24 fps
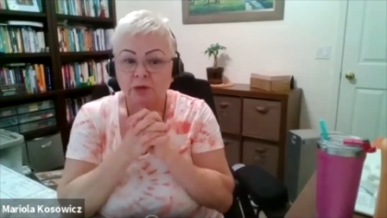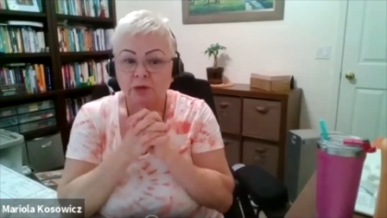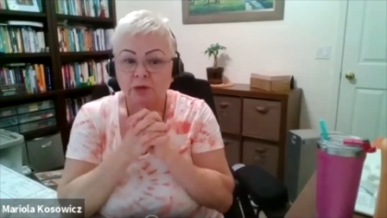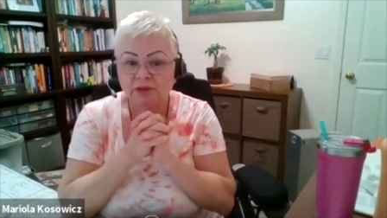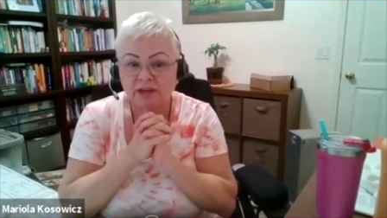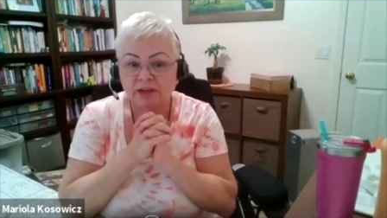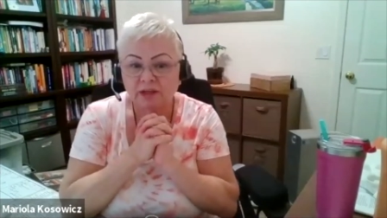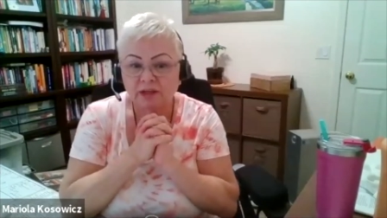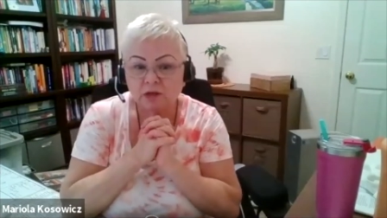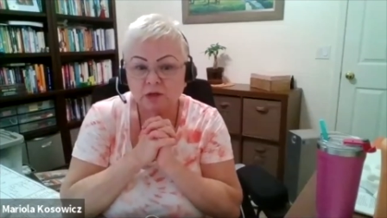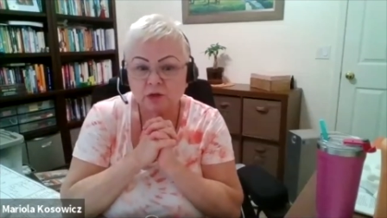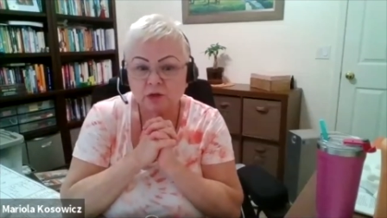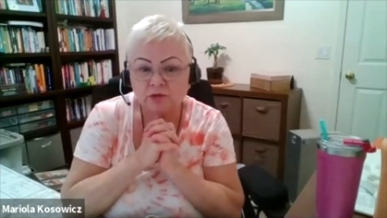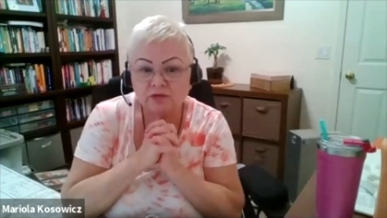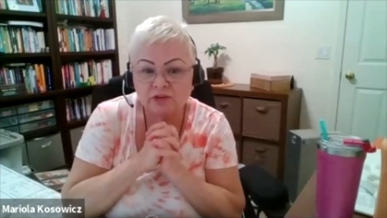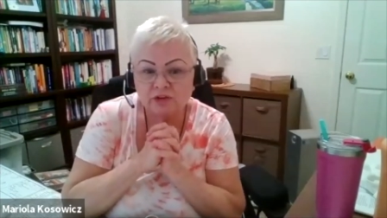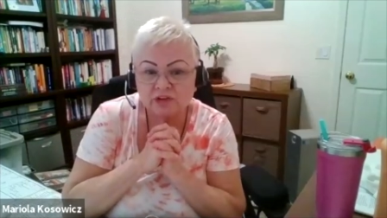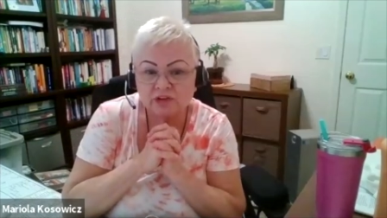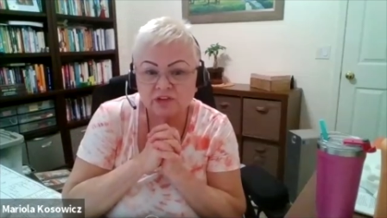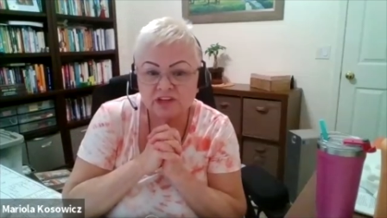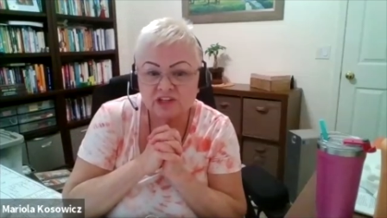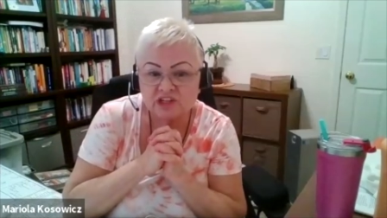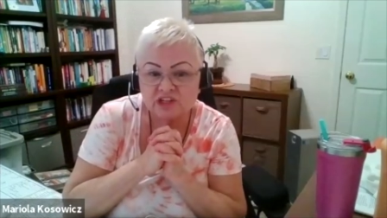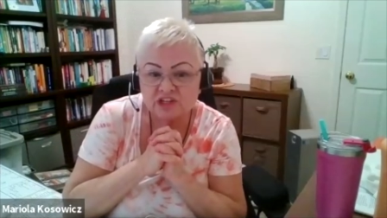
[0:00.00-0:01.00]
Thank you for
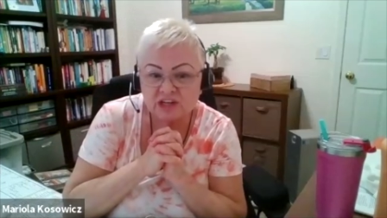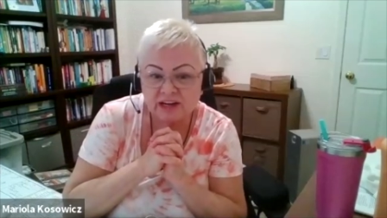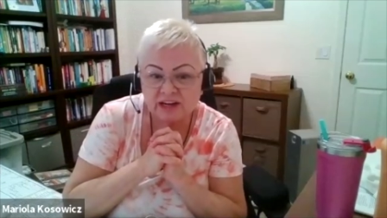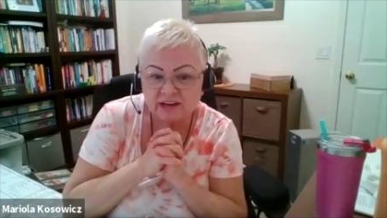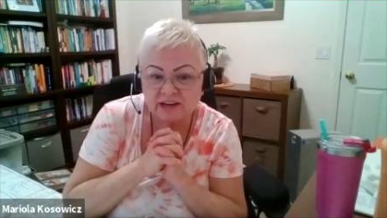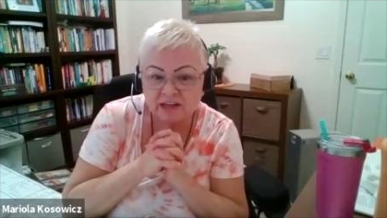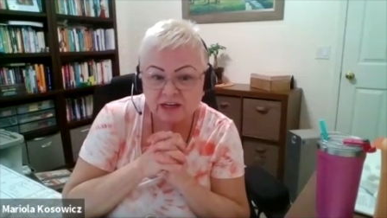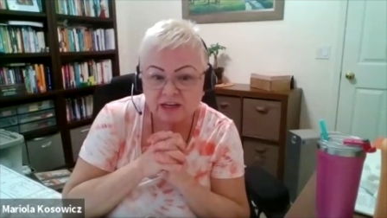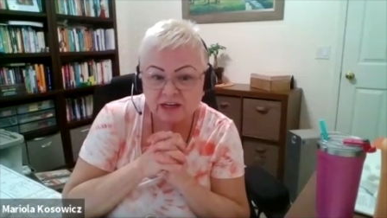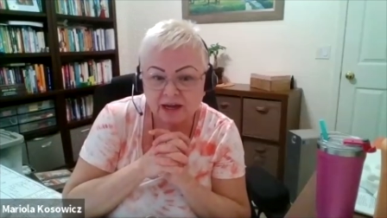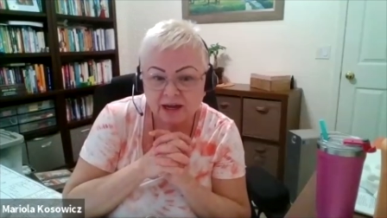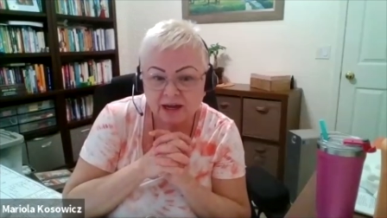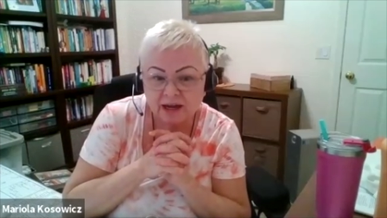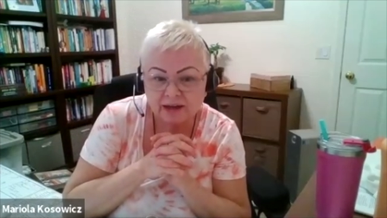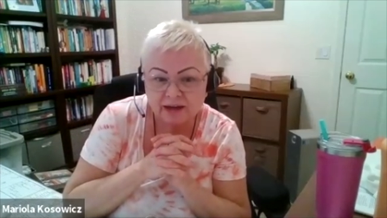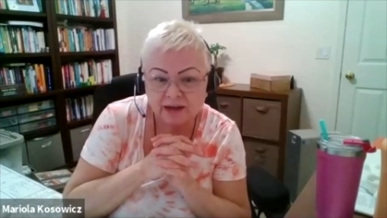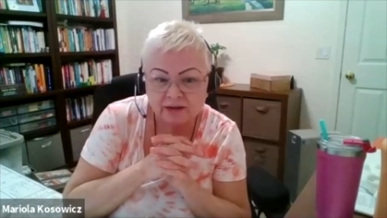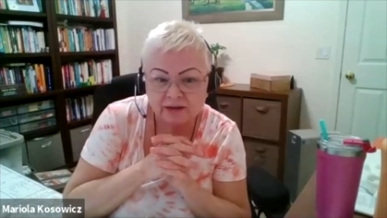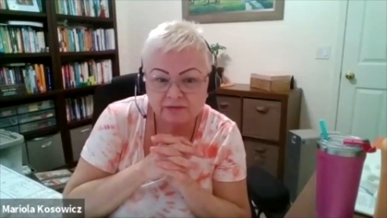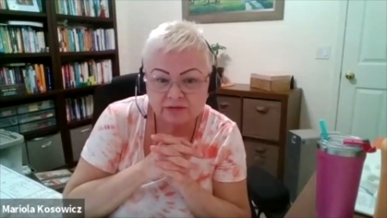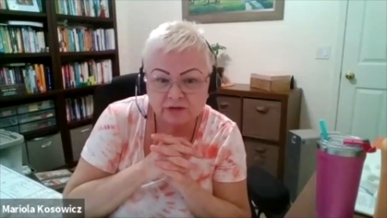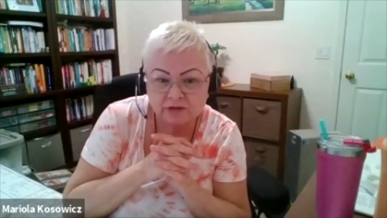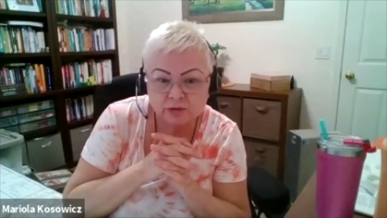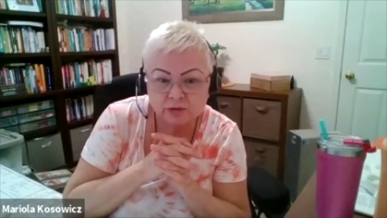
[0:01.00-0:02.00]
the sharing. I
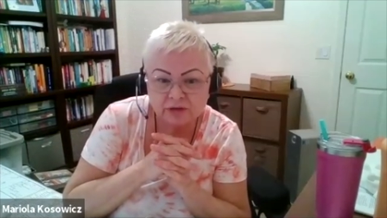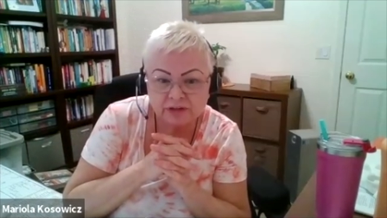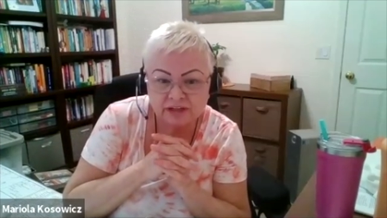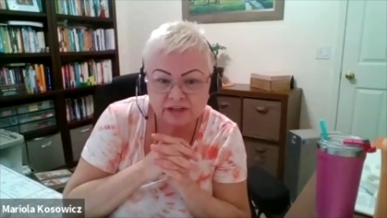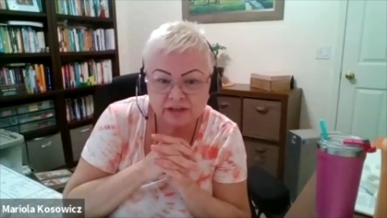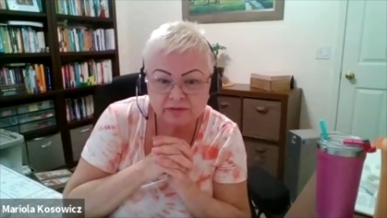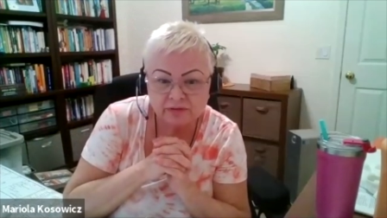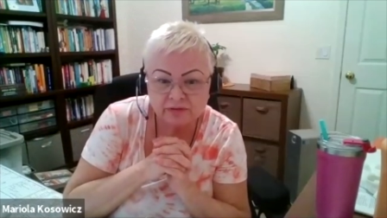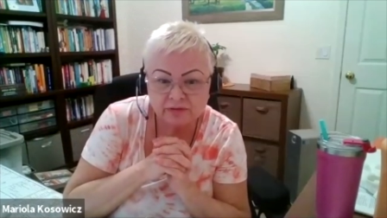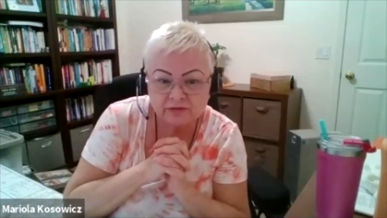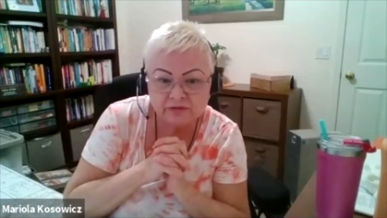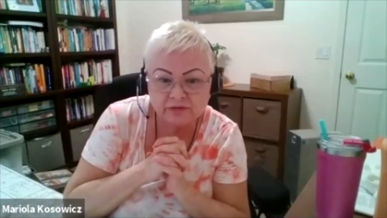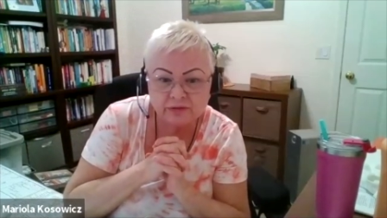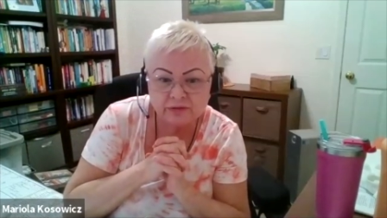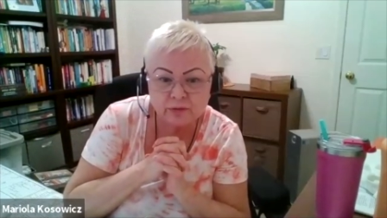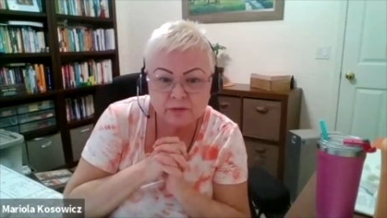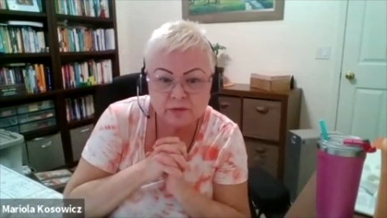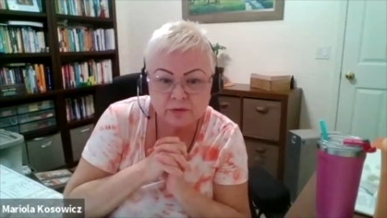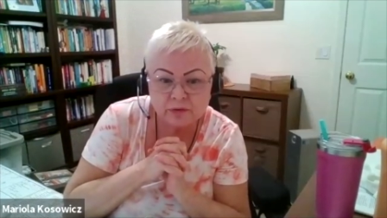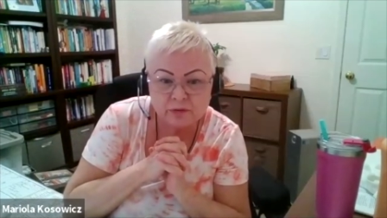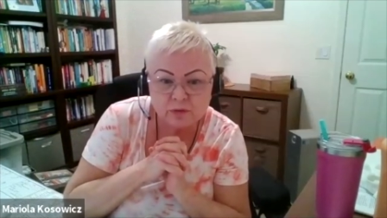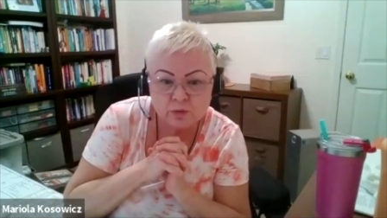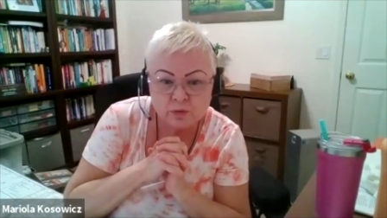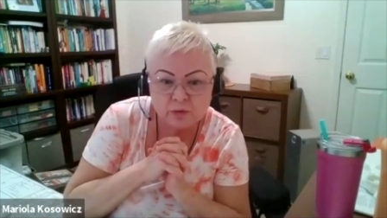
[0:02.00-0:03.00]
have to leave.
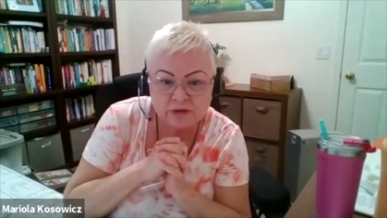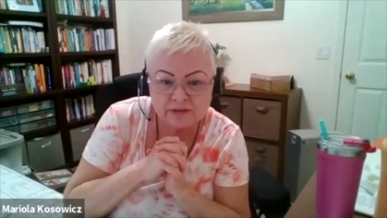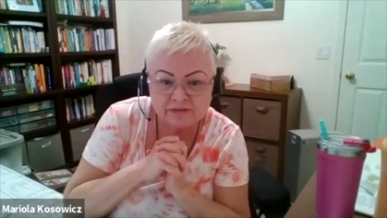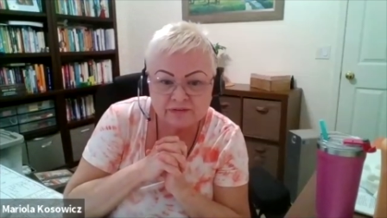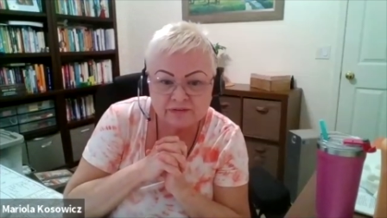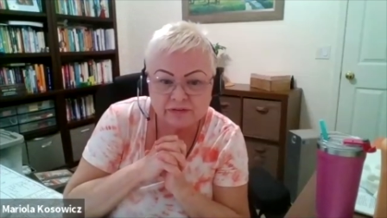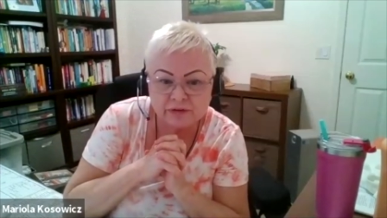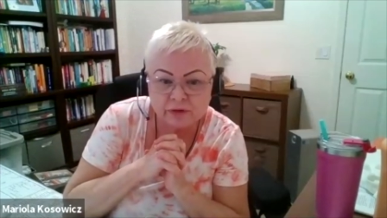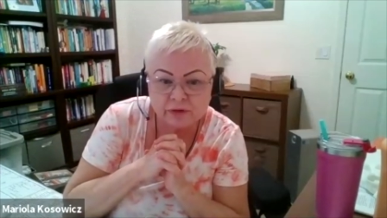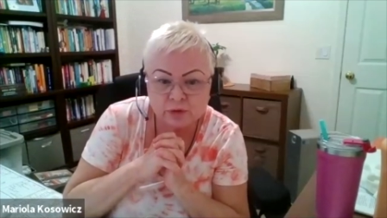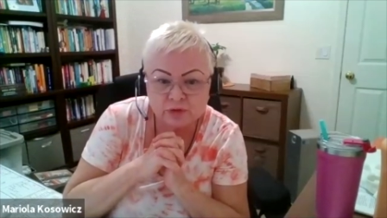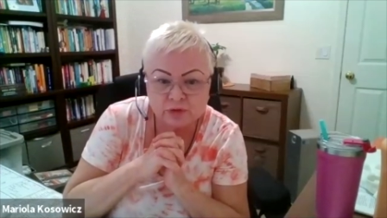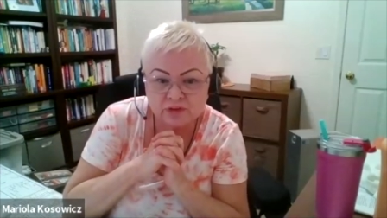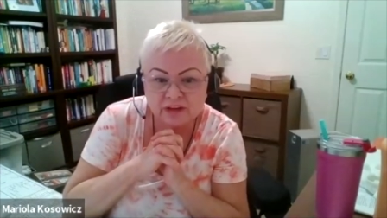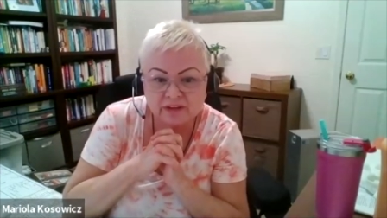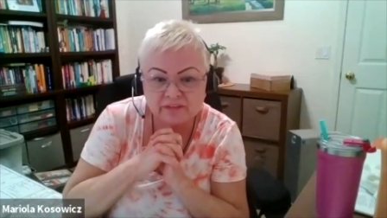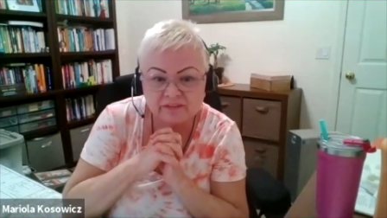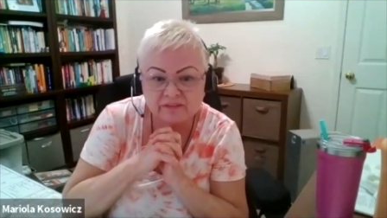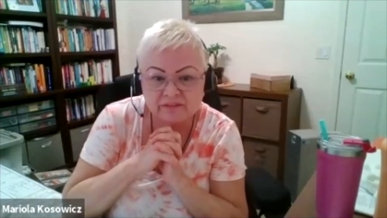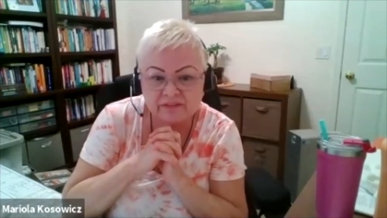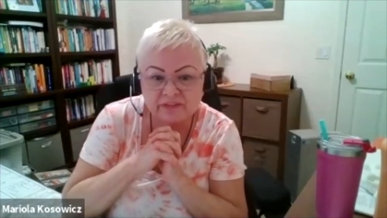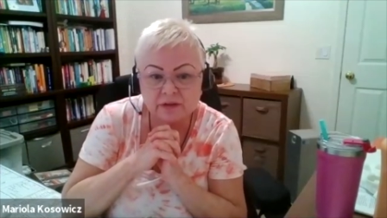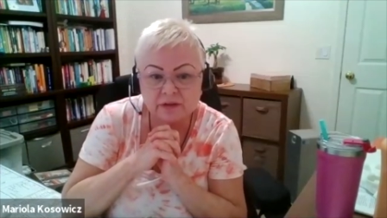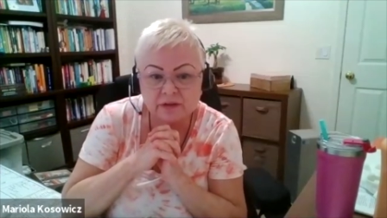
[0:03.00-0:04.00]
We'll view the
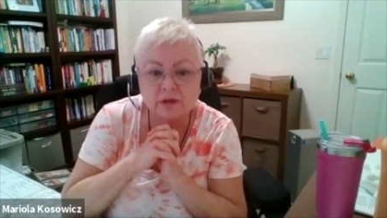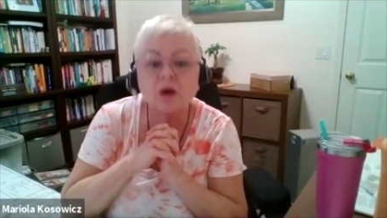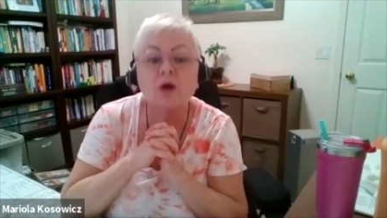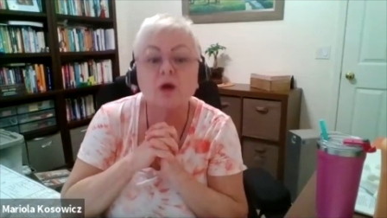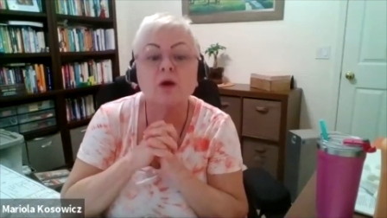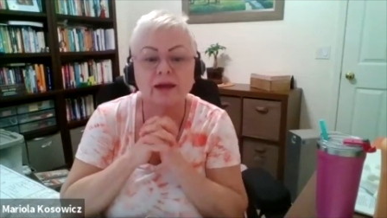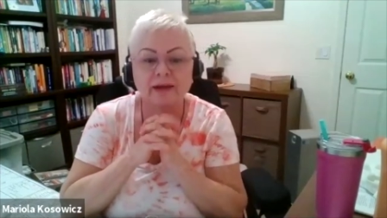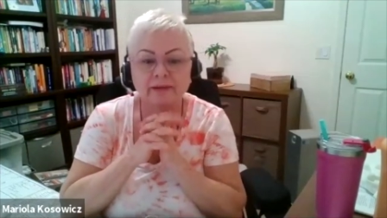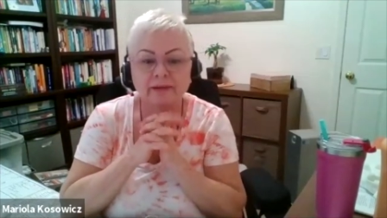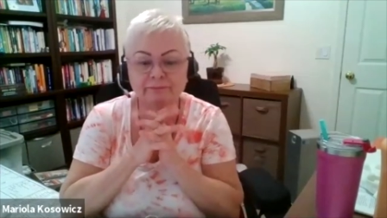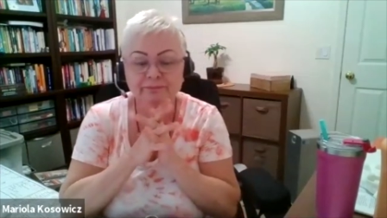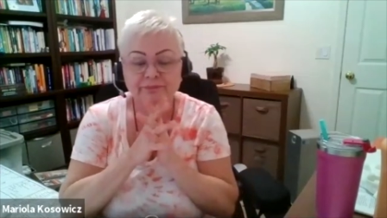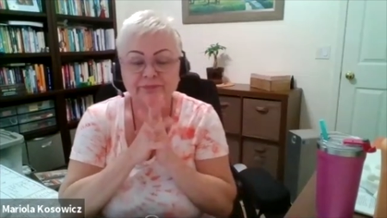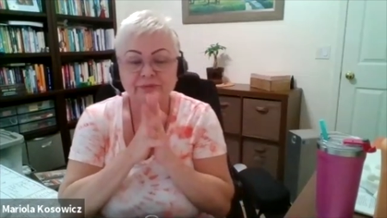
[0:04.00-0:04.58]
video. Okay.